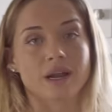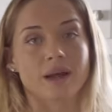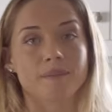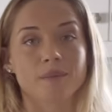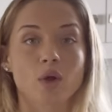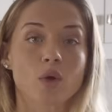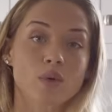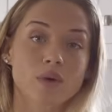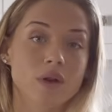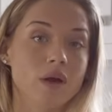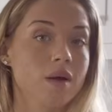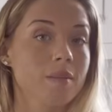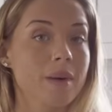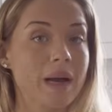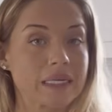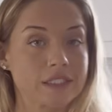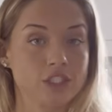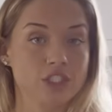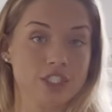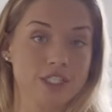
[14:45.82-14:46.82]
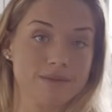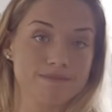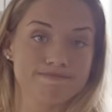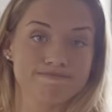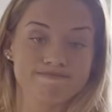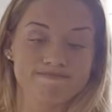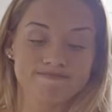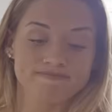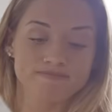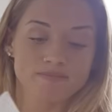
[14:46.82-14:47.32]
and I'm going to hibachi,
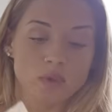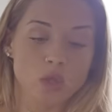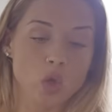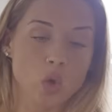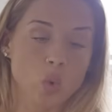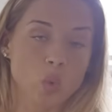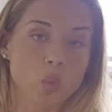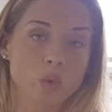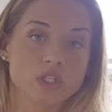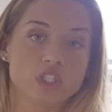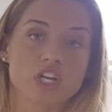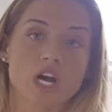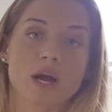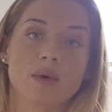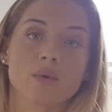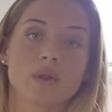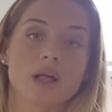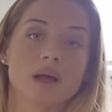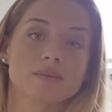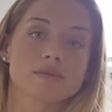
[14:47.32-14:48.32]
which I will